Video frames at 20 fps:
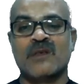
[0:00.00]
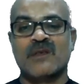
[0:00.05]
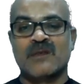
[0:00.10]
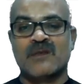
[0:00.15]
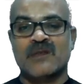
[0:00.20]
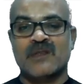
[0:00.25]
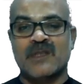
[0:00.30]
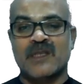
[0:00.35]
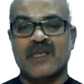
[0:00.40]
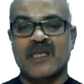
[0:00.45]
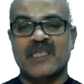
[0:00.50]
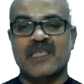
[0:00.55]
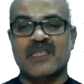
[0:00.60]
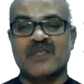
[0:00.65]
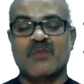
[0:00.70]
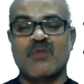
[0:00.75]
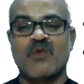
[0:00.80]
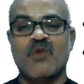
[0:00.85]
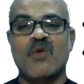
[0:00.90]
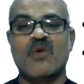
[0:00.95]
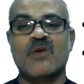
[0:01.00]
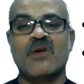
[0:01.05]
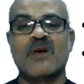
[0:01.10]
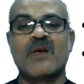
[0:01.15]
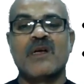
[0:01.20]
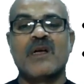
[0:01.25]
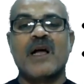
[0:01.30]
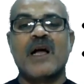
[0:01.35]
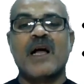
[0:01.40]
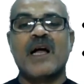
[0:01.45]
cigarette smoke,
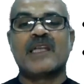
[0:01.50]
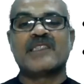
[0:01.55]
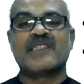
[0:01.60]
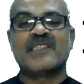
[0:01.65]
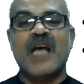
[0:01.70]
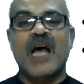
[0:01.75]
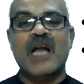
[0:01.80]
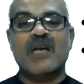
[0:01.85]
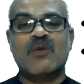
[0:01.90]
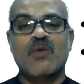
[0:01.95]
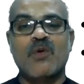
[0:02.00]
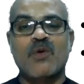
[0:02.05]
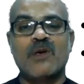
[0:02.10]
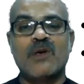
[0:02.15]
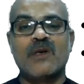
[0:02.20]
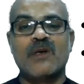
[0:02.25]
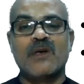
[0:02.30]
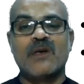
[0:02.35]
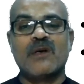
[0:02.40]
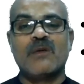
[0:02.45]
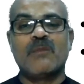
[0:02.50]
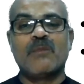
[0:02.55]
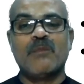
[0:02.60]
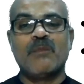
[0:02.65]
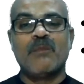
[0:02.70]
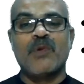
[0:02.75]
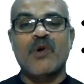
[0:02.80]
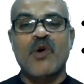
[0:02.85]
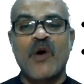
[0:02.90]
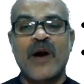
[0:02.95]
and charcoal,
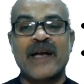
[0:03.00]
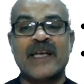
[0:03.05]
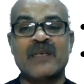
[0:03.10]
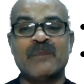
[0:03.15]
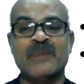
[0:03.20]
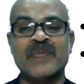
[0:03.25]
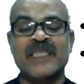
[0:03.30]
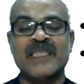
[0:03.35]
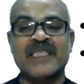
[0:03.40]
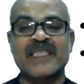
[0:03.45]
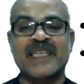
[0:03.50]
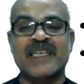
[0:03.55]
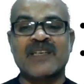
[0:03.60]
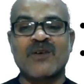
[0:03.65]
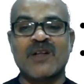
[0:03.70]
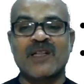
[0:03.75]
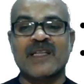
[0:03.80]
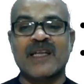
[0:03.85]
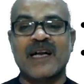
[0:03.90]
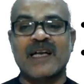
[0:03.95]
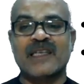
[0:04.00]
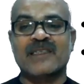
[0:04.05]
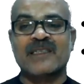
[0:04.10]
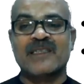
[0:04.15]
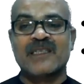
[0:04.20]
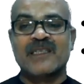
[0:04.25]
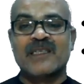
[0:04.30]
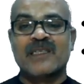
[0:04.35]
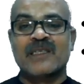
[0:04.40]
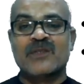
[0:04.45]
broiled meat and all that.
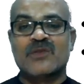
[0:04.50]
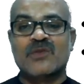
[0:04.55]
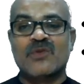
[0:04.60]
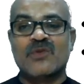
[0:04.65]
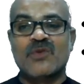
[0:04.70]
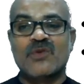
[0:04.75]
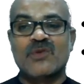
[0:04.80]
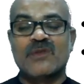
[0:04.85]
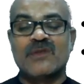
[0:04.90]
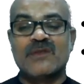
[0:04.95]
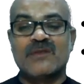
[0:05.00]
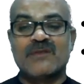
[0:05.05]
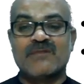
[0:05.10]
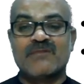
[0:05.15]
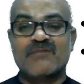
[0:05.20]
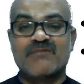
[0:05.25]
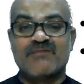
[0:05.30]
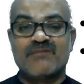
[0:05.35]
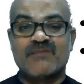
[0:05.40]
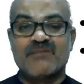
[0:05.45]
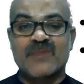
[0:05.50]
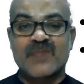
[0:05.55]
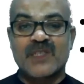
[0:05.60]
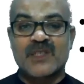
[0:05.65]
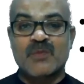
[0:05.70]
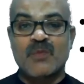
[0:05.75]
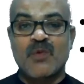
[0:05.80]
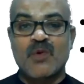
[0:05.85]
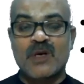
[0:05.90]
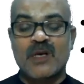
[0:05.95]
So
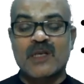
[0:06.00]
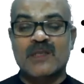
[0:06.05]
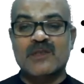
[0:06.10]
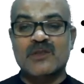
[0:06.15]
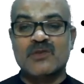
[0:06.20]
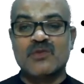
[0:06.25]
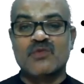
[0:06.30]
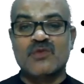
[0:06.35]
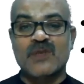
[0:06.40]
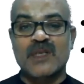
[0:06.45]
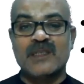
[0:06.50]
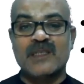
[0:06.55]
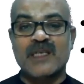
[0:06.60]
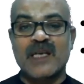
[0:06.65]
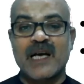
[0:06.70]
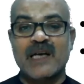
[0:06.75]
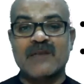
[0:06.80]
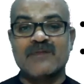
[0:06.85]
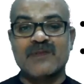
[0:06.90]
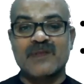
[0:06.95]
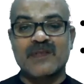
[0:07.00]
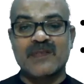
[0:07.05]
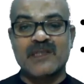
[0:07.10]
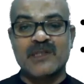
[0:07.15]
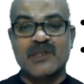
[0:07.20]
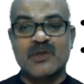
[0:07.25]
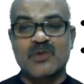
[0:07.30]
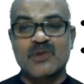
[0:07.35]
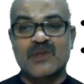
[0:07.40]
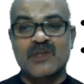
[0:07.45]
smokers usually have
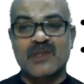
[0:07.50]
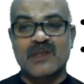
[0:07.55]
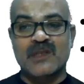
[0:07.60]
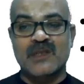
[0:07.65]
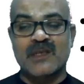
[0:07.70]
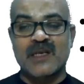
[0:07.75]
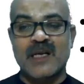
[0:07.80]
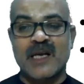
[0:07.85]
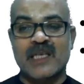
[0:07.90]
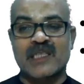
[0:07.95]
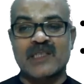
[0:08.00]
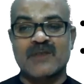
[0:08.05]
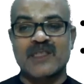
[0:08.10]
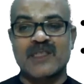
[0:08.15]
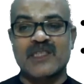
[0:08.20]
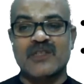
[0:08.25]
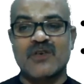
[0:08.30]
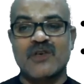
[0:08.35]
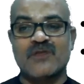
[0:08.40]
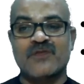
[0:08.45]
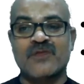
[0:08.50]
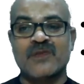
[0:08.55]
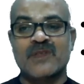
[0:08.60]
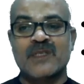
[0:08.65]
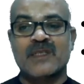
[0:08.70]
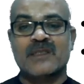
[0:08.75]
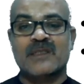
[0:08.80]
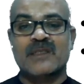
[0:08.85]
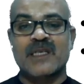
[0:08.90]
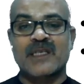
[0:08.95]
induced activity of
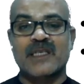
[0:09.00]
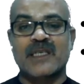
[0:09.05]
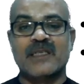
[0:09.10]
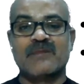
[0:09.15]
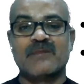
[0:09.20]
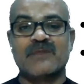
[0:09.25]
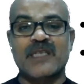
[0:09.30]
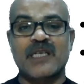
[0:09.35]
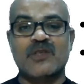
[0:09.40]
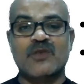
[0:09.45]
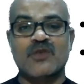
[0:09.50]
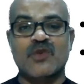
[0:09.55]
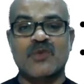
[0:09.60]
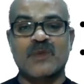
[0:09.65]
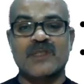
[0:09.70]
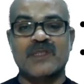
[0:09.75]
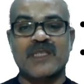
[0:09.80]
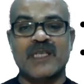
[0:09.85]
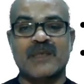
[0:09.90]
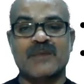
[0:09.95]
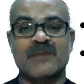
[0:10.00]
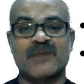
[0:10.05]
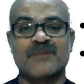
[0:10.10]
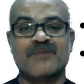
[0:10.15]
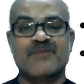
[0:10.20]
certain cytochrome enzymes.